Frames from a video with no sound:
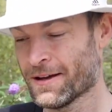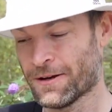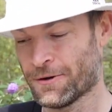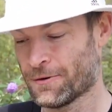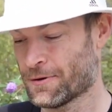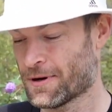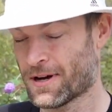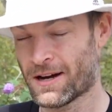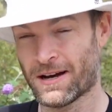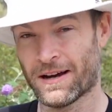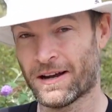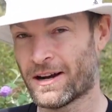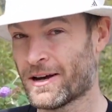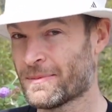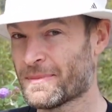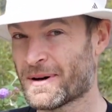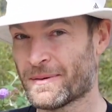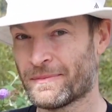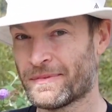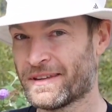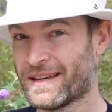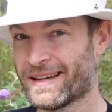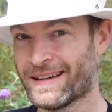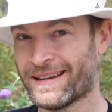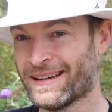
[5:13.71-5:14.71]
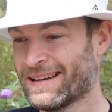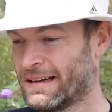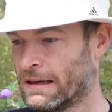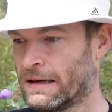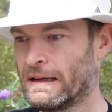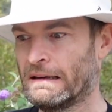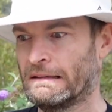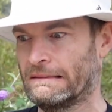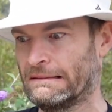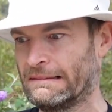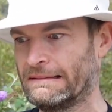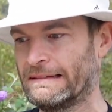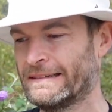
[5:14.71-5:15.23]
I'm up there.
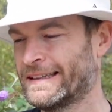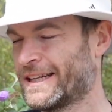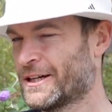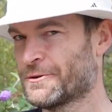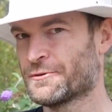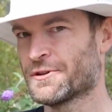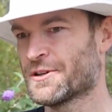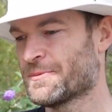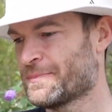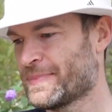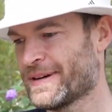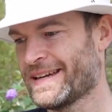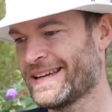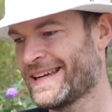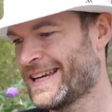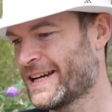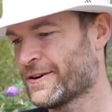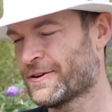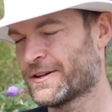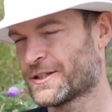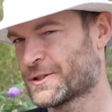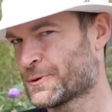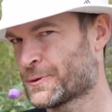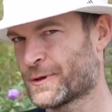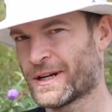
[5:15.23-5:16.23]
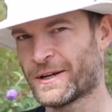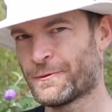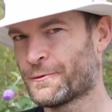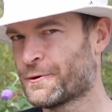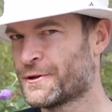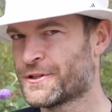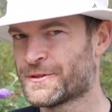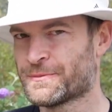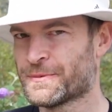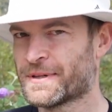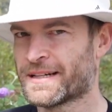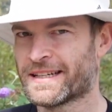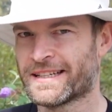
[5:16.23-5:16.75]
I don't want to be here at 20
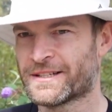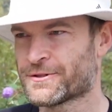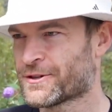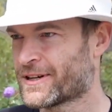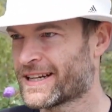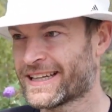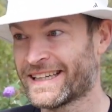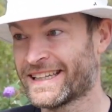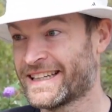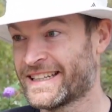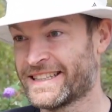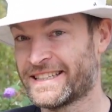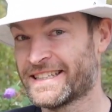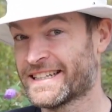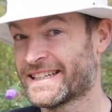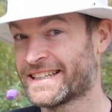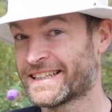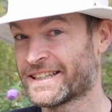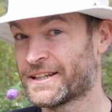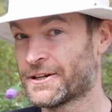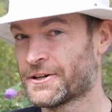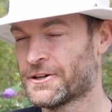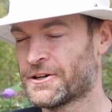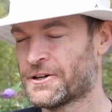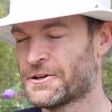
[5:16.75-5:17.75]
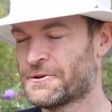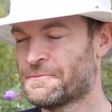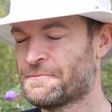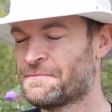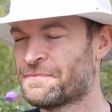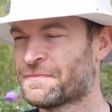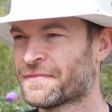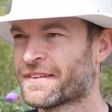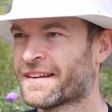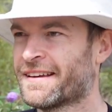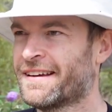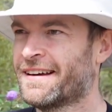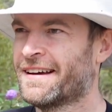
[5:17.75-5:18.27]
words a minute, trying to get it done and go home.
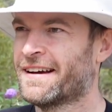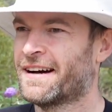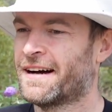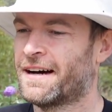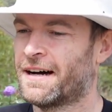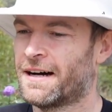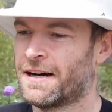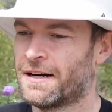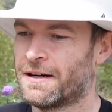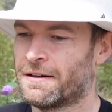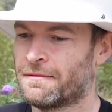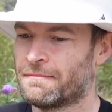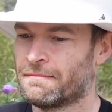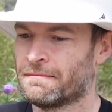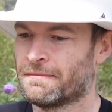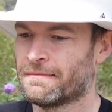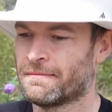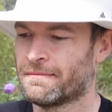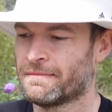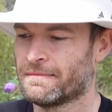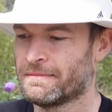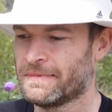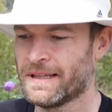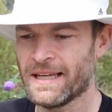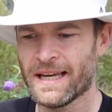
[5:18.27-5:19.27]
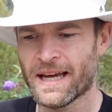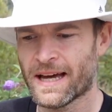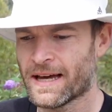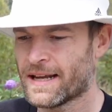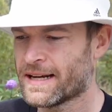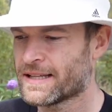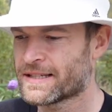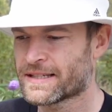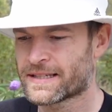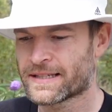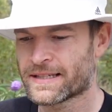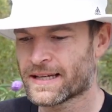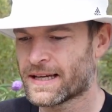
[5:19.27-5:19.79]
Yeah, and
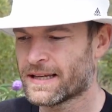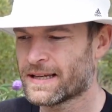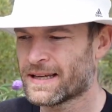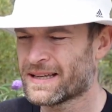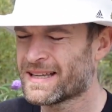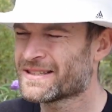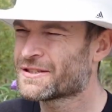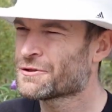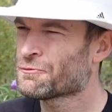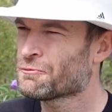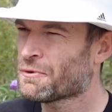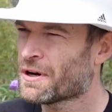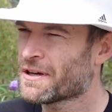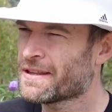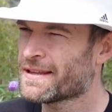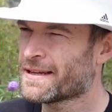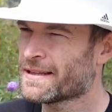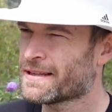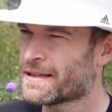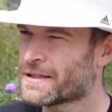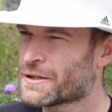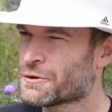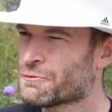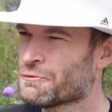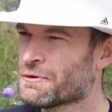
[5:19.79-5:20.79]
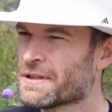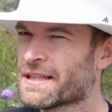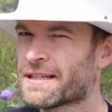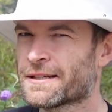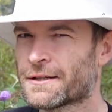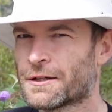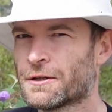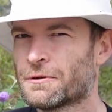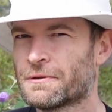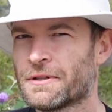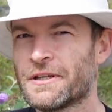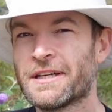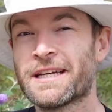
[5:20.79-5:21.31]
it's a really
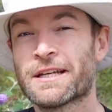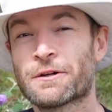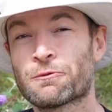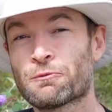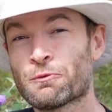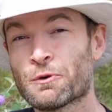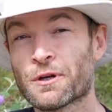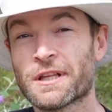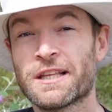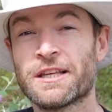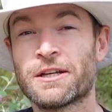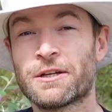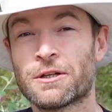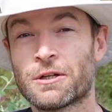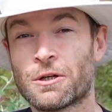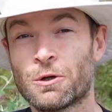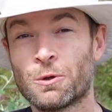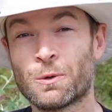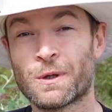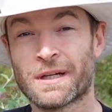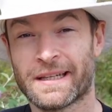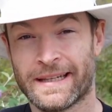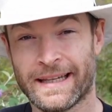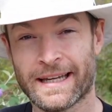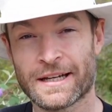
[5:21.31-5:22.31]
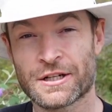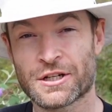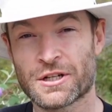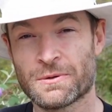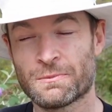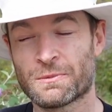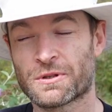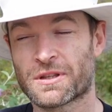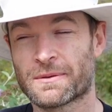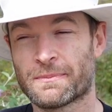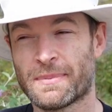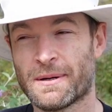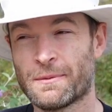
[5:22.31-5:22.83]
cool. You get a really cool connection
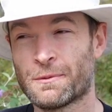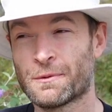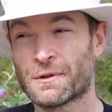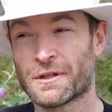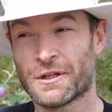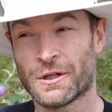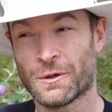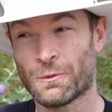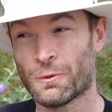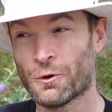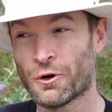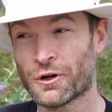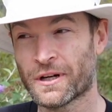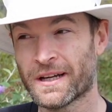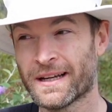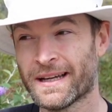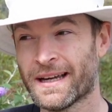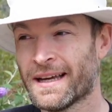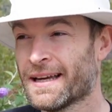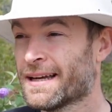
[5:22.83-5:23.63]
with the people that you're working.